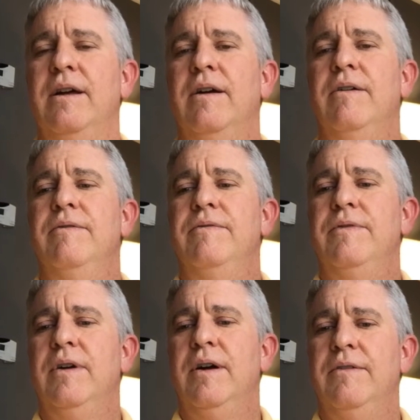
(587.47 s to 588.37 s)
of
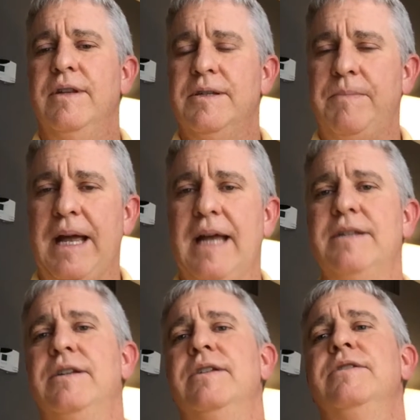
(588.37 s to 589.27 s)
this
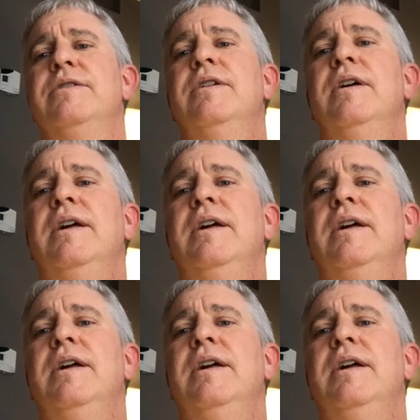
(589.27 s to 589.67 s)
passage,